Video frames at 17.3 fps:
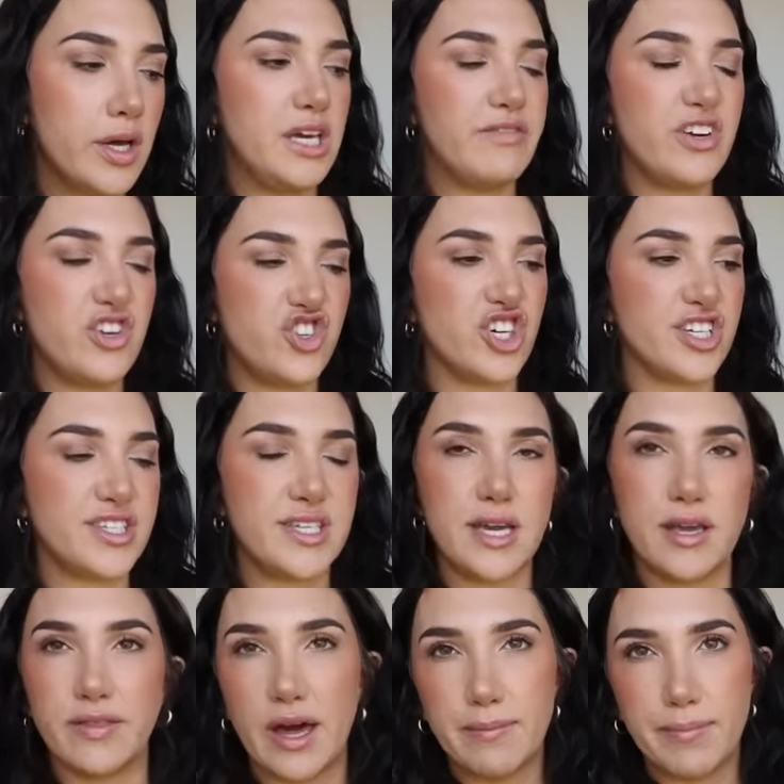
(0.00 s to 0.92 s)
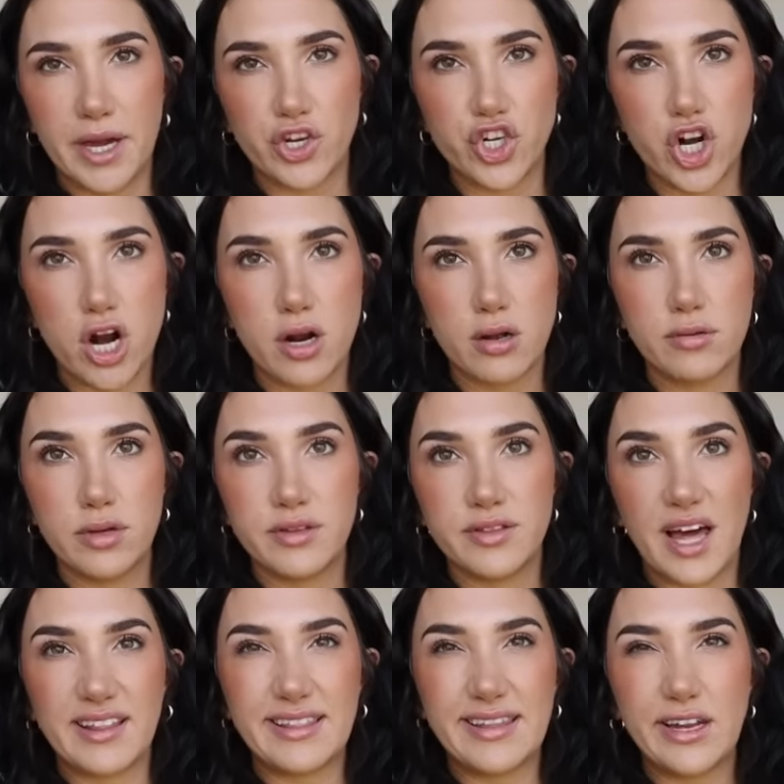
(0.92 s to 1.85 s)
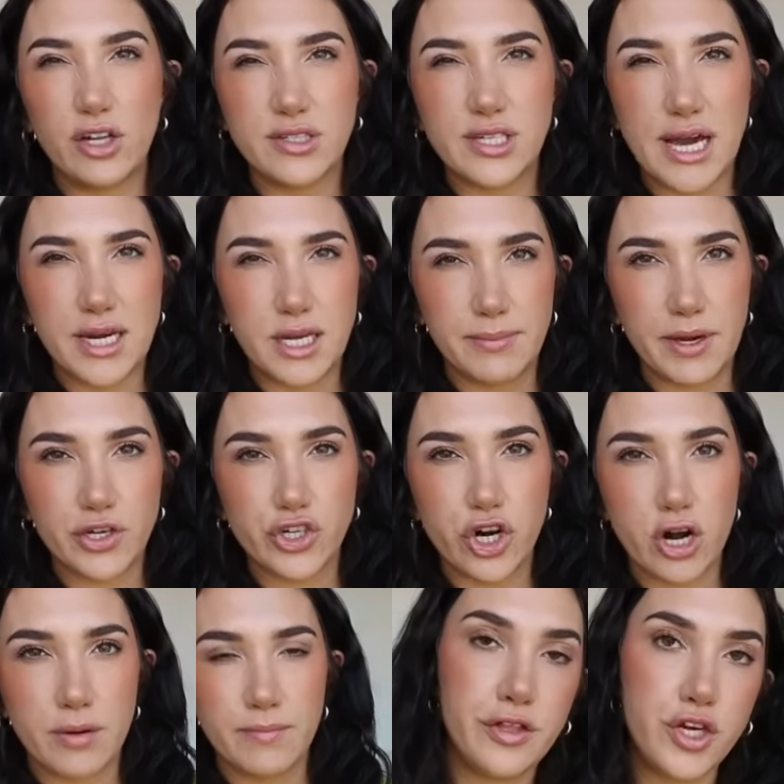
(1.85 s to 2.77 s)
even just seeing that picture that little tiny picture.